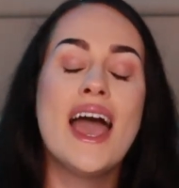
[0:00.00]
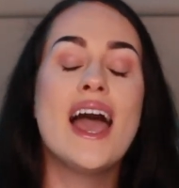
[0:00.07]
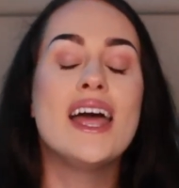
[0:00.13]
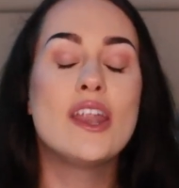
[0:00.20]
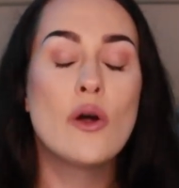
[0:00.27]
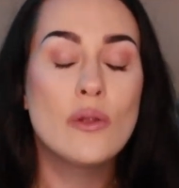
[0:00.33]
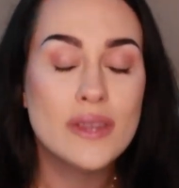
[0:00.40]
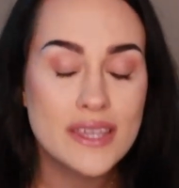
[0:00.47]

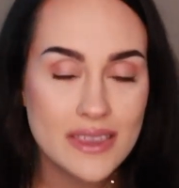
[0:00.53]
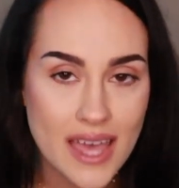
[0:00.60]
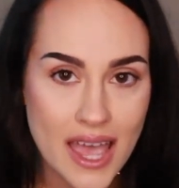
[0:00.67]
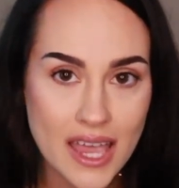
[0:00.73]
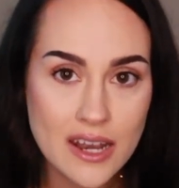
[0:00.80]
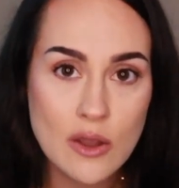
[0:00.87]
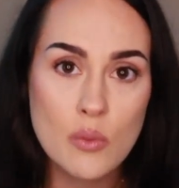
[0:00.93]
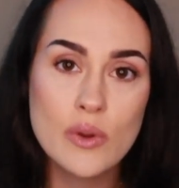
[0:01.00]
and only
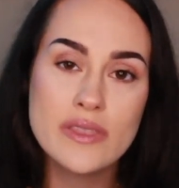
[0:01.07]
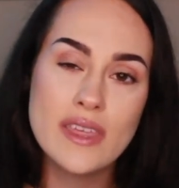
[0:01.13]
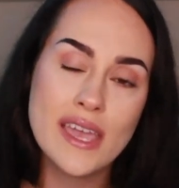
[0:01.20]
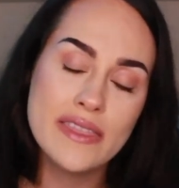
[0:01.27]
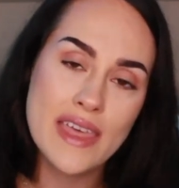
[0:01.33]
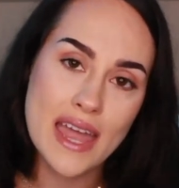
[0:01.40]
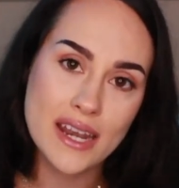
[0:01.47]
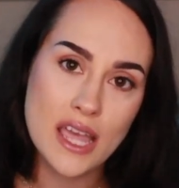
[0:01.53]
then would
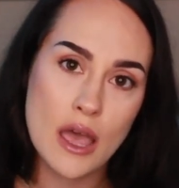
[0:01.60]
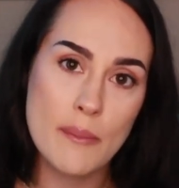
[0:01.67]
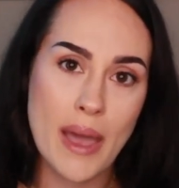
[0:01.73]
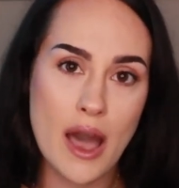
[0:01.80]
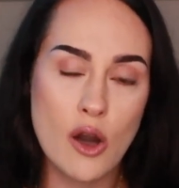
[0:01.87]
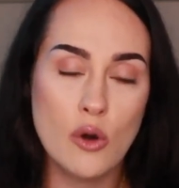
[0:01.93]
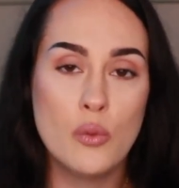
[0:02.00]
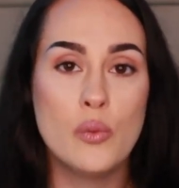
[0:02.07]
they then come
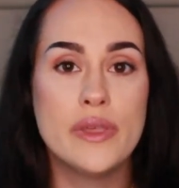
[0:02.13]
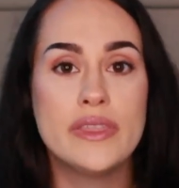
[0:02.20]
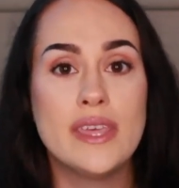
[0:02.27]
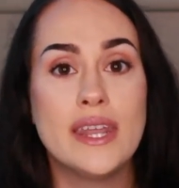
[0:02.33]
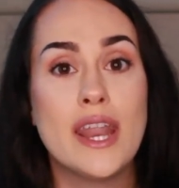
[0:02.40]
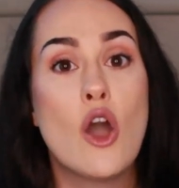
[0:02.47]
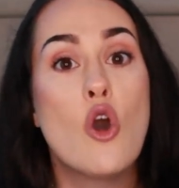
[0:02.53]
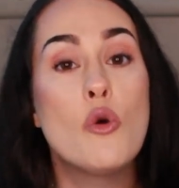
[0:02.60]
out with
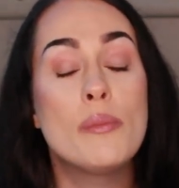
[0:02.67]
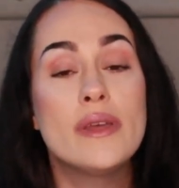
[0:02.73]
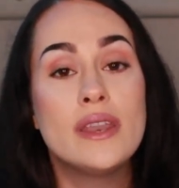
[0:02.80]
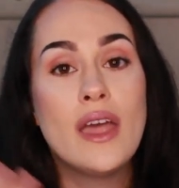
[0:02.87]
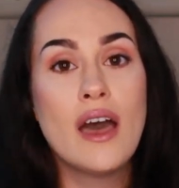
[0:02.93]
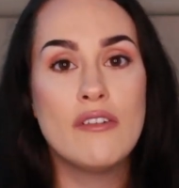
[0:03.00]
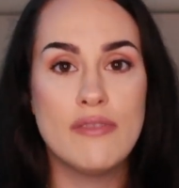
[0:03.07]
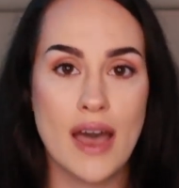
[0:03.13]
an
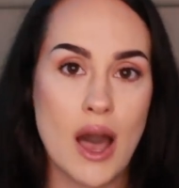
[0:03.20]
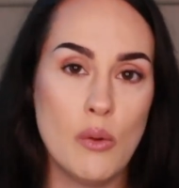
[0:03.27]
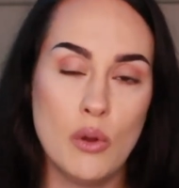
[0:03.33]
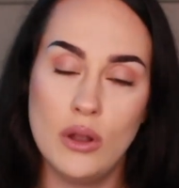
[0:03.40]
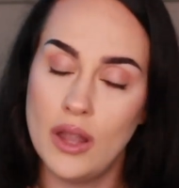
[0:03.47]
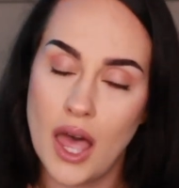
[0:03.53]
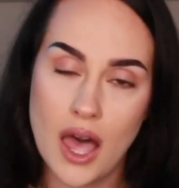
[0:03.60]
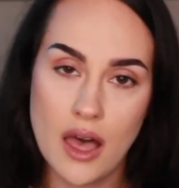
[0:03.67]
open
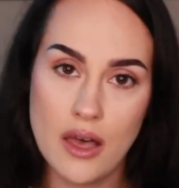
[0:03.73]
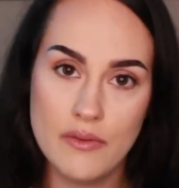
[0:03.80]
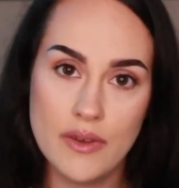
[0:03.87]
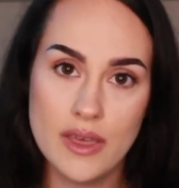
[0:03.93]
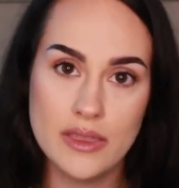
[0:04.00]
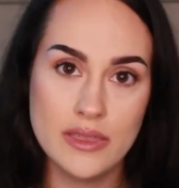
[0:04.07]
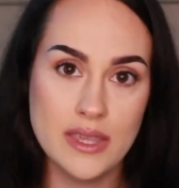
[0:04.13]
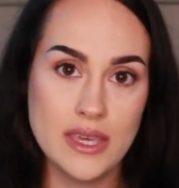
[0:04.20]
avowal of
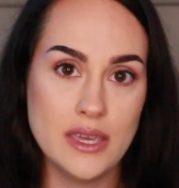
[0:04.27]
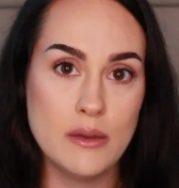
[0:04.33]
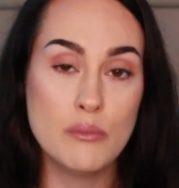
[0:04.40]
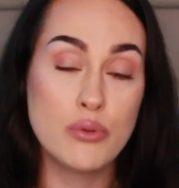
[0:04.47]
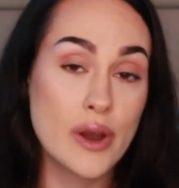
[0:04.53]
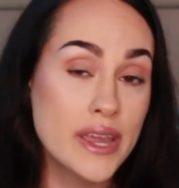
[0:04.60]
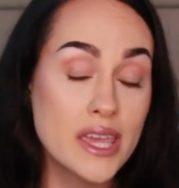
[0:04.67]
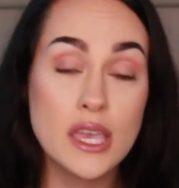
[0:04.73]
the
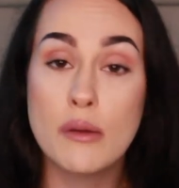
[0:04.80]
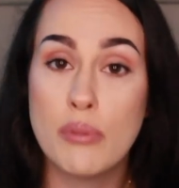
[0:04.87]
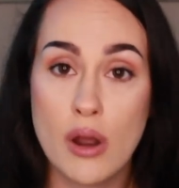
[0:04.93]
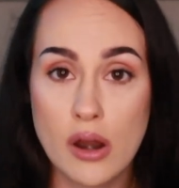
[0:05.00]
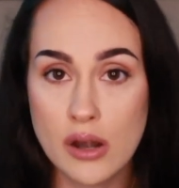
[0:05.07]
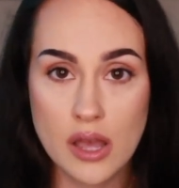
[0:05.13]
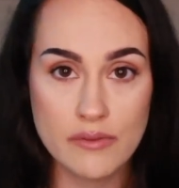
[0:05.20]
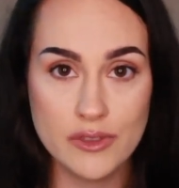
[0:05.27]
breaking
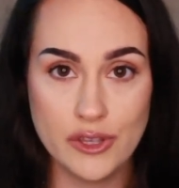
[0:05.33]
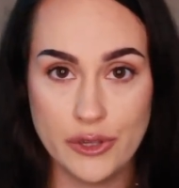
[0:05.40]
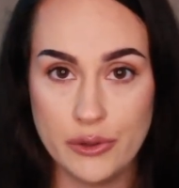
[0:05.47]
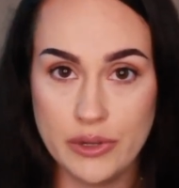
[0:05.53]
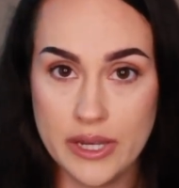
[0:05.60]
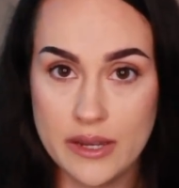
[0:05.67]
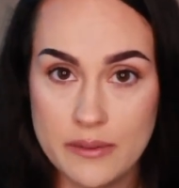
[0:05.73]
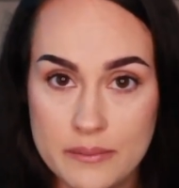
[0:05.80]
apart of the
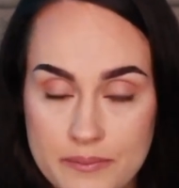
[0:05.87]
Union.